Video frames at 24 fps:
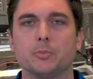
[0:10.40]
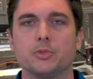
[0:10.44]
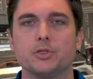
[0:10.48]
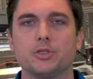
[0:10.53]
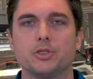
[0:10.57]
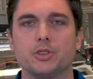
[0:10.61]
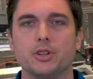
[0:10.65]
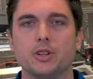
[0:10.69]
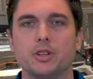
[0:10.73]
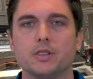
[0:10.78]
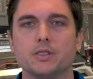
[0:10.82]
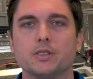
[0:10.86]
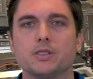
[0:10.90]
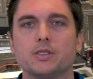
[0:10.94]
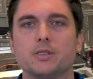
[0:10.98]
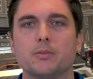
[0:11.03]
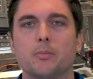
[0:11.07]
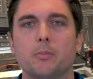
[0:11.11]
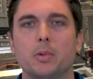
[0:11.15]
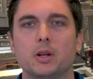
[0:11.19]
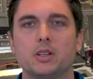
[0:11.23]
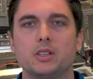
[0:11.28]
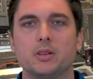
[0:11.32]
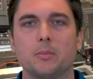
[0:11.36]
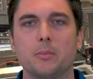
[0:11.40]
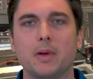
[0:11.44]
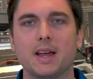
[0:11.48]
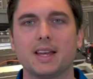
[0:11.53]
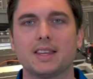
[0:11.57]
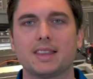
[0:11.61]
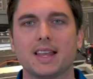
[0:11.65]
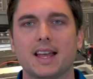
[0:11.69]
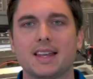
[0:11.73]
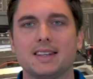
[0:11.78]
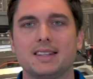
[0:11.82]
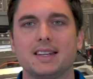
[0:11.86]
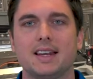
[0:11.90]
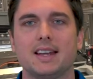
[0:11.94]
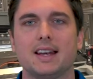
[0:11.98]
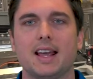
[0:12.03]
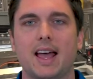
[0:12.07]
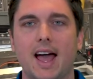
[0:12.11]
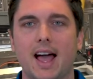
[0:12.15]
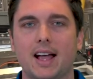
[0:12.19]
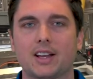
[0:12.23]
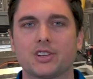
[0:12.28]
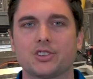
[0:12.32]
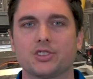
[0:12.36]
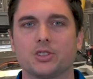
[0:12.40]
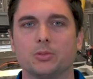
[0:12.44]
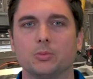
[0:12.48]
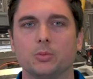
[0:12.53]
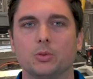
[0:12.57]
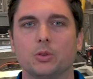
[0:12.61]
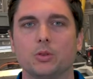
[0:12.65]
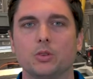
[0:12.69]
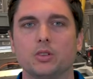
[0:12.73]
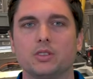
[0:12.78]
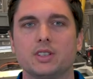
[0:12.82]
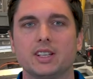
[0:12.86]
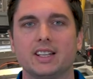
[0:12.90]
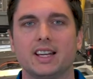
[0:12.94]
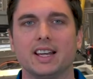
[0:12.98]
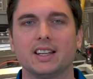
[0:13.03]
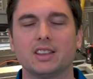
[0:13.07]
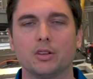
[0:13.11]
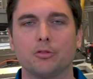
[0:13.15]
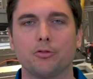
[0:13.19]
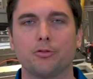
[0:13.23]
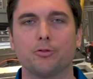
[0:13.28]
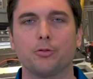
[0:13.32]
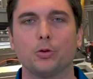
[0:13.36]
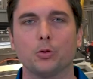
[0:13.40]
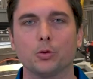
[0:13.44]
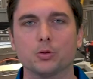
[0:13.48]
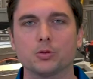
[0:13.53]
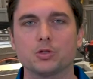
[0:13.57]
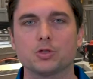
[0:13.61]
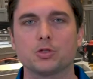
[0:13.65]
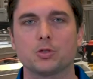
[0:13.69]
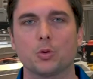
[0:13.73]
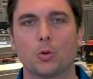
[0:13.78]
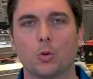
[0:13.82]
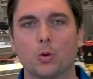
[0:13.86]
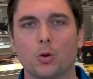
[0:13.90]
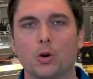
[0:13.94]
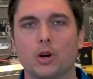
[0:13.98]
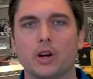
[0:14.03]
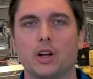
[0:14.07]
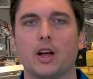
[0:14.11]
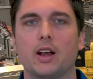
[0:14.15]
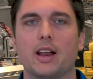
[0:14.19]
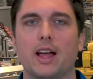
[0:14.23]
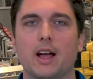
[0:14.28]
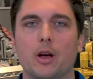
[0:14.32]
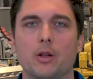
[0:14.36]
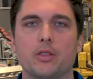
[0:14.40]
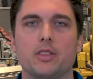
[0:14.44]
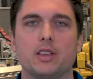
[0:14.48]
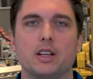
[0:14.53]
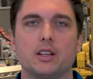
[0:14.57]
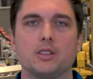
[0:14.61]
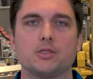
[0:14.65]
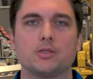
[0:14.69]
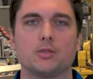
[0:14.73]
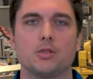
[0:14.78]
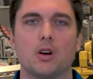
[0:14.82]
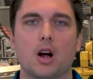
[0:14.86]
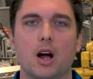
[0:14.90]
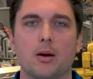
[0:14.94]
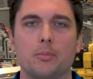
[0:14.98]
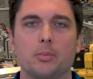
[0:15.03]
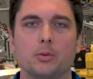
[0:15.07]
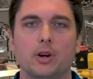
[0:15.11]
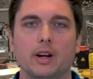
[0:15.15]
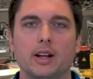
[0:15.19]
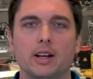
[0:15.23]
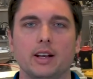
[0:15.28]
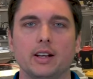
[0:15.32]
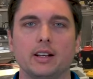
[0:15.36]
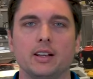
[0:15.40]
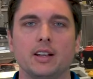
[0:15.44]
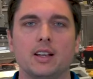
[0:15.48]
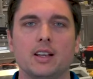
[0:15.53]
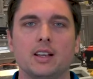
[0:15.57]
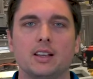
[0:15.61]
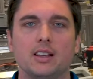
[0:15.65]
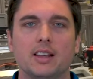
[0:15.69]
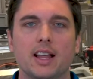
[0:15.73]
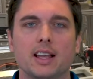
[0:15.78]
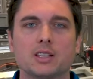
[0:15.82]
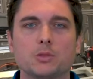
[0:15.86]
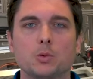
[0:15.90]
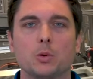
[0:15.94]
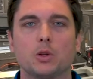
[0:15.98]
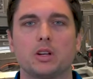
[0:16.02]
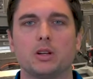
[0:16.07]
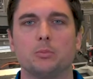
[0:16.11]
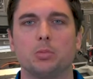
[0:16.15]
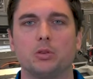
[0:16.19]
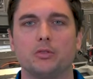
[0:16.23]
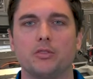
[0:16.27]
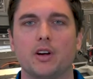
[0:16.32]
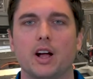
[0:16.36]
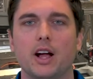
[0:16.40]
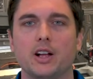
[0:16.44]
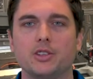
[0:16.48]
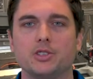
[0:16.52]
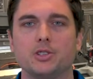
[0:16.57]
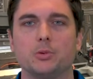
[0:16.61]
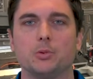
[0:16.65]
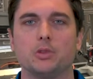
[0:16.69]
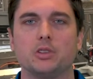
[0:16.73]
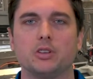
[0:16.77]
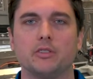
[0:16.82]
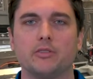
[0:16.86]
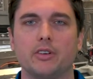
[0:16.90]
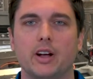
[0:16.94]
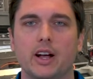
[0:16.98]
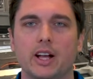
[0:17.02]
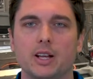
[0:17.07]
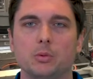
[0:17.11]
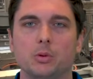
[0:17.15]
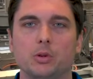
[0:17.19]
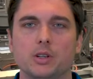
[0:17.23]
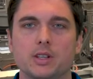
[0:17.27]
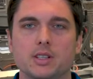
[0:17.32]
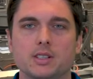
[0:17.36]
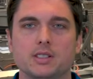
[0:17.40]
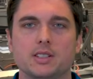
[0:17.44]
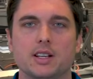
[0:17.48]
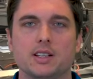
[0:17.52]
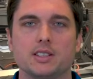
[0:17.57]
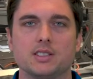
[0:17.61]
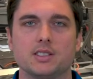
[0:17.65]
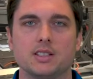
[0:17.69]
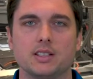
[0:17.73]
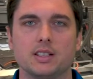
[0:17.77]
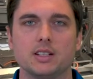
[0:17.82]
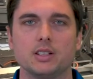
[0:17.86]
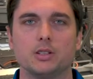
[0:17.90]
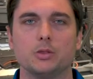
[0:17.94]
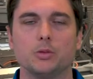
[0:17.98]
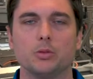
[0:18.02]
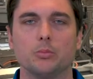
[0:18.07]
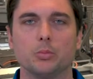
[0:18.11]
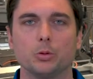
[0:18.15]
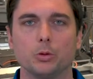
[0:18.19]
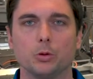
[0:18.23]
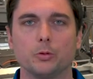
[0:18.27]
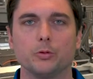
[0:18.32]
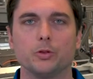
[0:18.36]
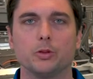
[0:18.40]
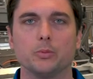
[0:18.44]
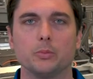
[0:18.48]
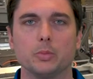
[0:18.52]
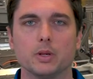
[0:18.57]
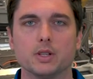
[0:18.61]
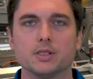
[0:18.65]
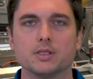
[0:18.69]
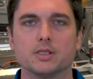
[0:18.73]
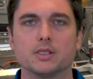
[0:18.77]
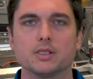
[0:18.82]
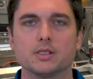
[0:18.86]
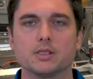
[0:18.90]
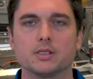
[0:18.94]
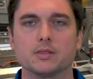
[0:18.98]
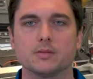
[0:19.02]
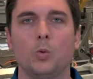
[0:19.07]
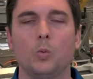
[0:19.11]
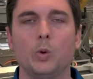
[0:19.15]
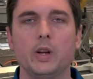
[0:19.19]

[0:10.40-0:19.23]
machines, but to make that data actionable, to get the full story on how things are operating, that's what can provide you with the valuable insights needed to improve your business.